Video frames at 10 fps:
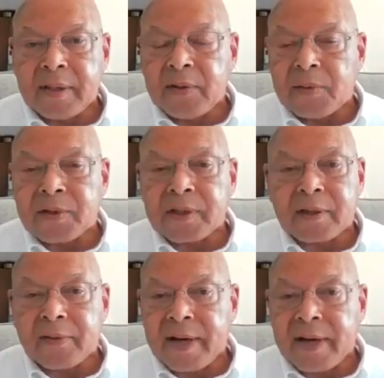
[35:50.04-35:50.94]
Usually the
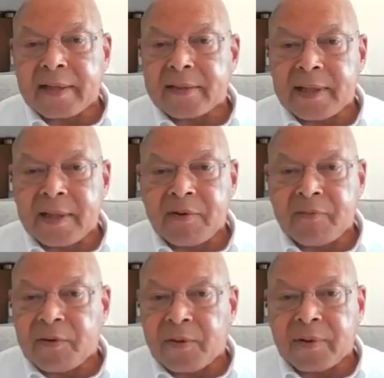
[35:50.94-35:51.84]
grant is given
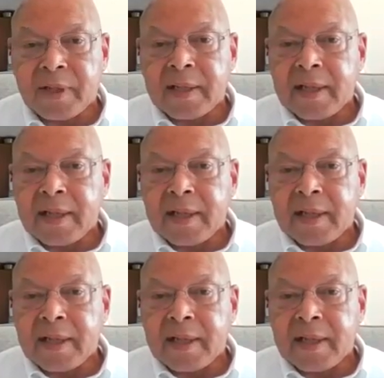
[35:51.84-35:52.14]
for